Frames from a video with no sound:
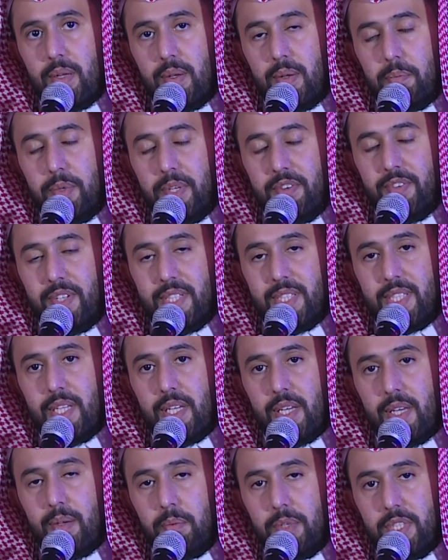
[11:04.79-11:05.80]

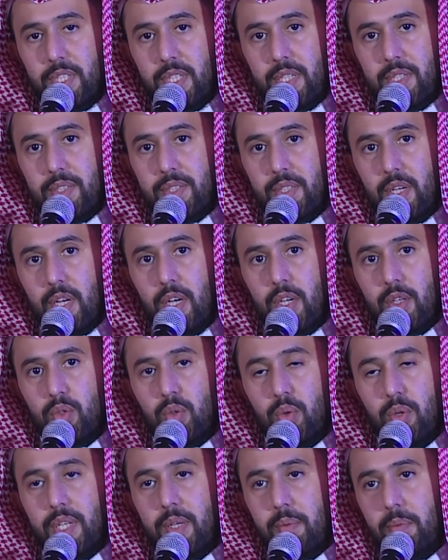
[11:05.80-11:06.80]
preventing measures
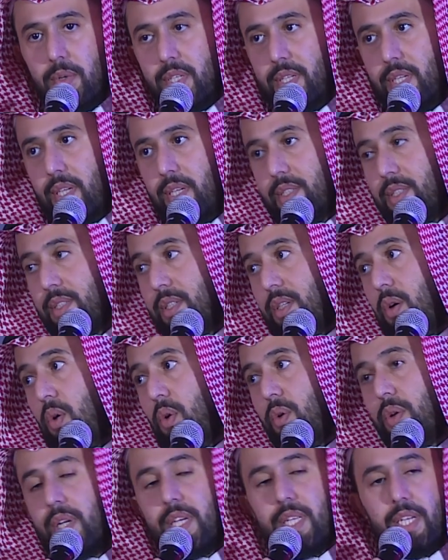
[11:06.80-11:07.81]
to any buildings
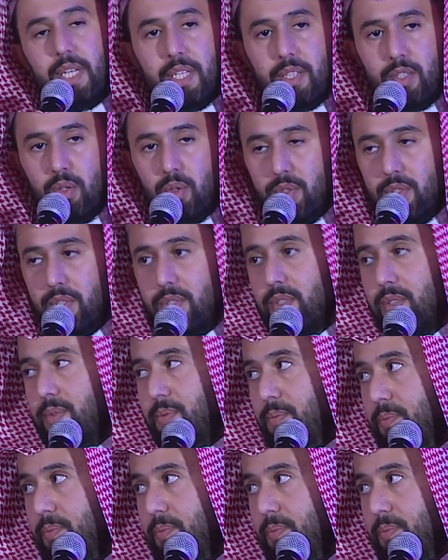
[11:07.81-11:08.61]
or any end users.